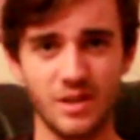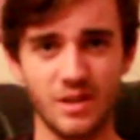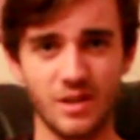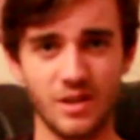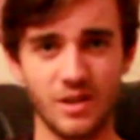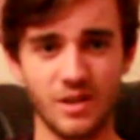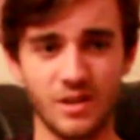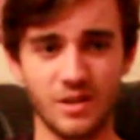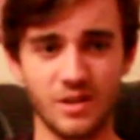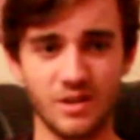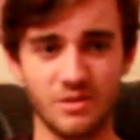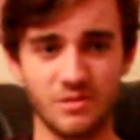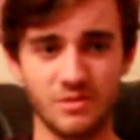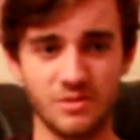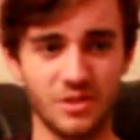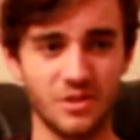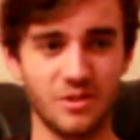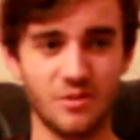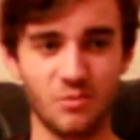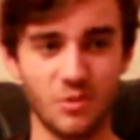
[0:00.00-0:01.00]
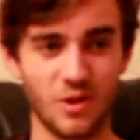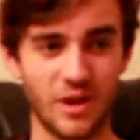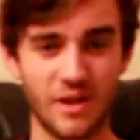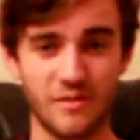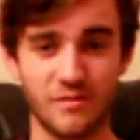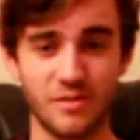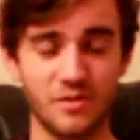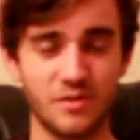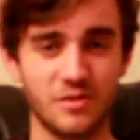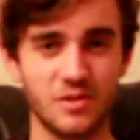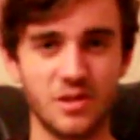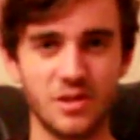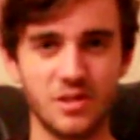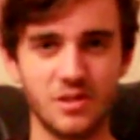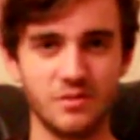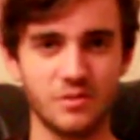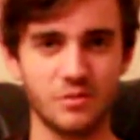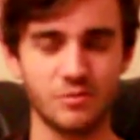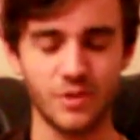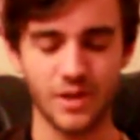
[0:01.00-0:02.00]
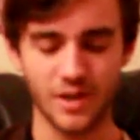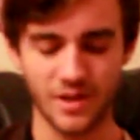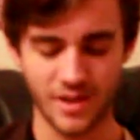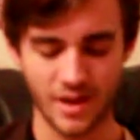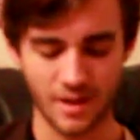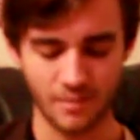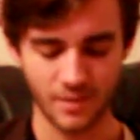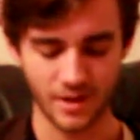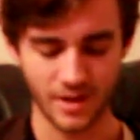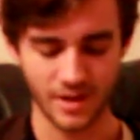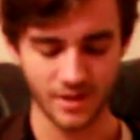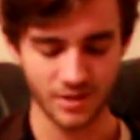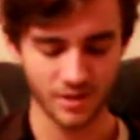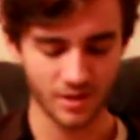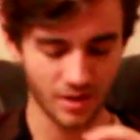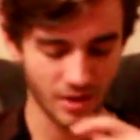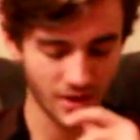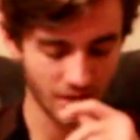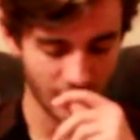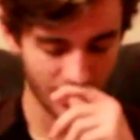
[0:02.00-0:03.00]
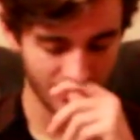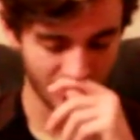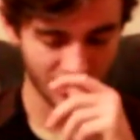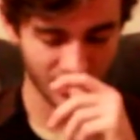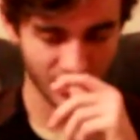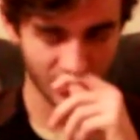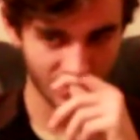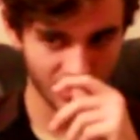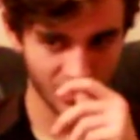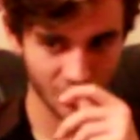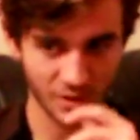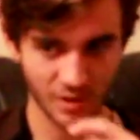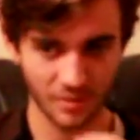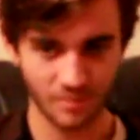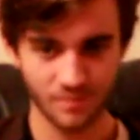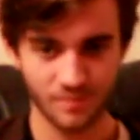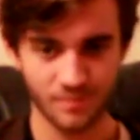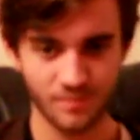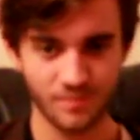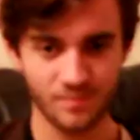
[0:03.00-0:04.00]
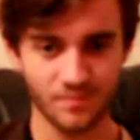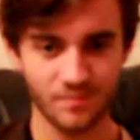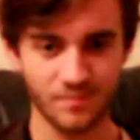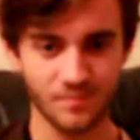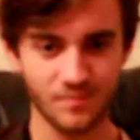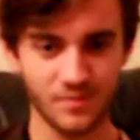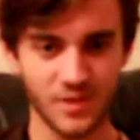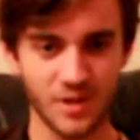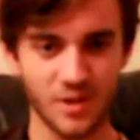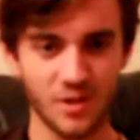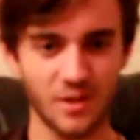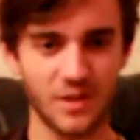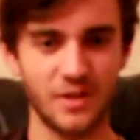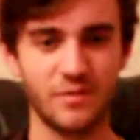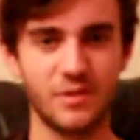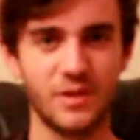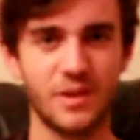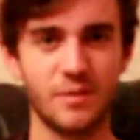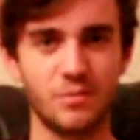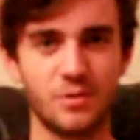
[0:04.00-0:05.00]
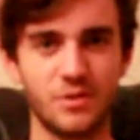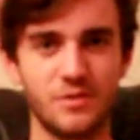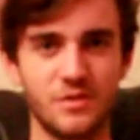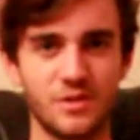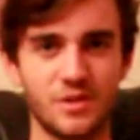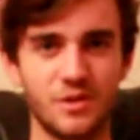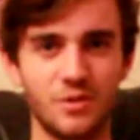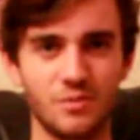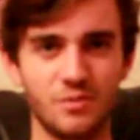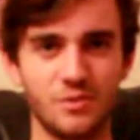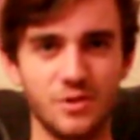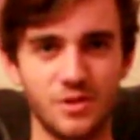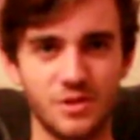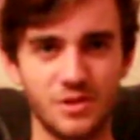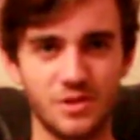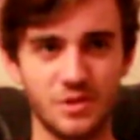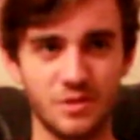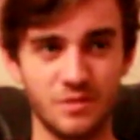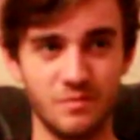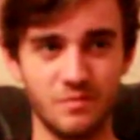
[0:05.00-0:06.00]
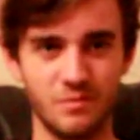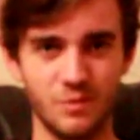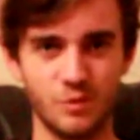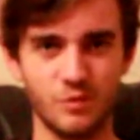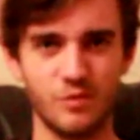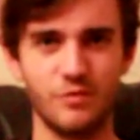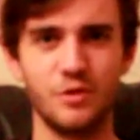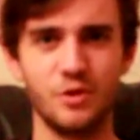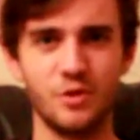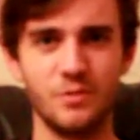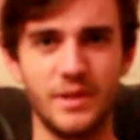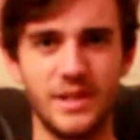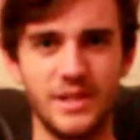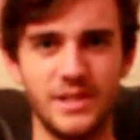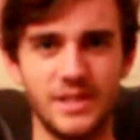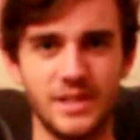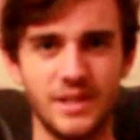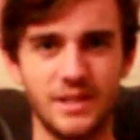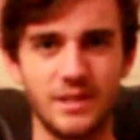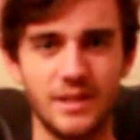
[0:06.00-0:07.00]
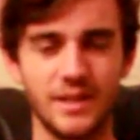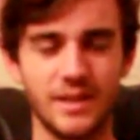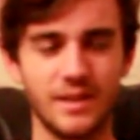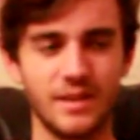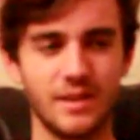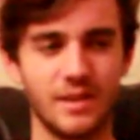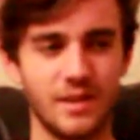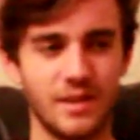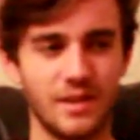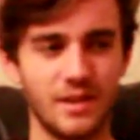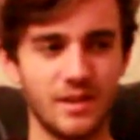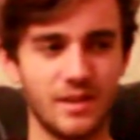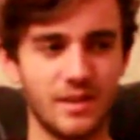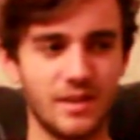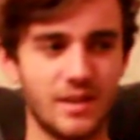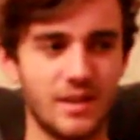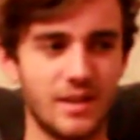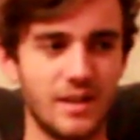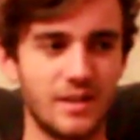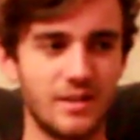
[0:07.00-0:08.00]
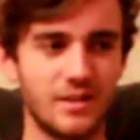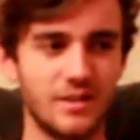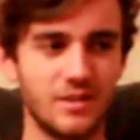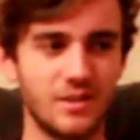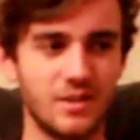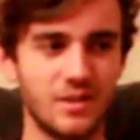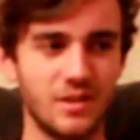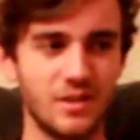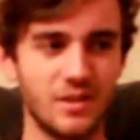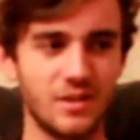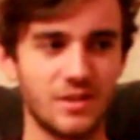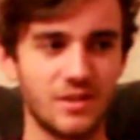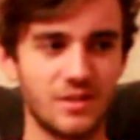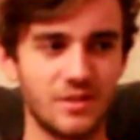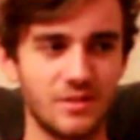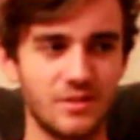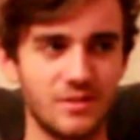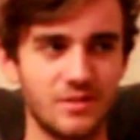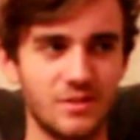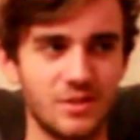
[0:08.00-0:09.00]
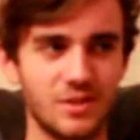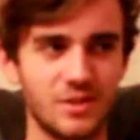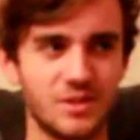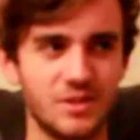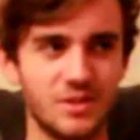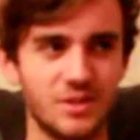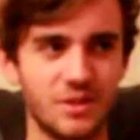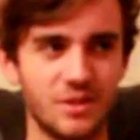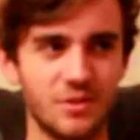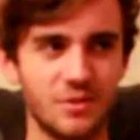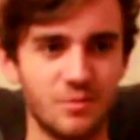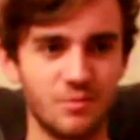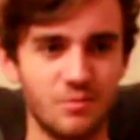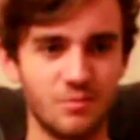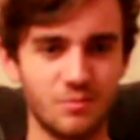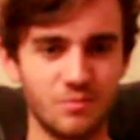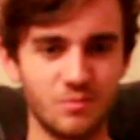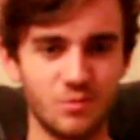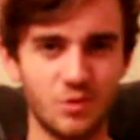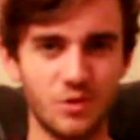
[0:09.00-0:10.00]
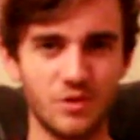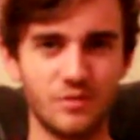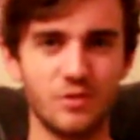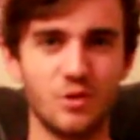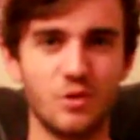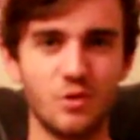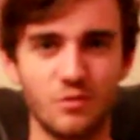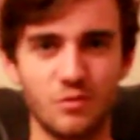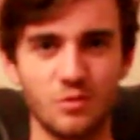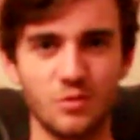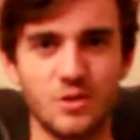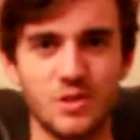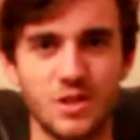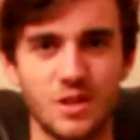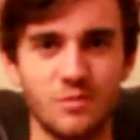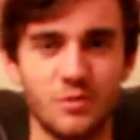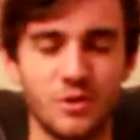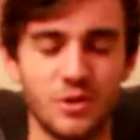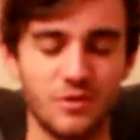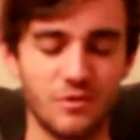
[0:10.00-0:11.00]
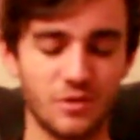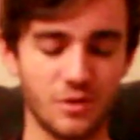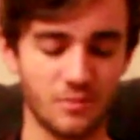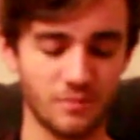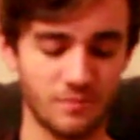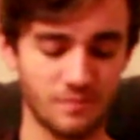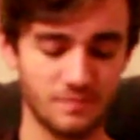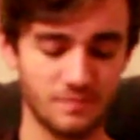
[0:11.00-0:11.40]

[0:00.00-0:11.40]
1 out of 5 stars if it's really that bad, just to give you that brief synopsis of the review basically, and just the brief overall summary of it.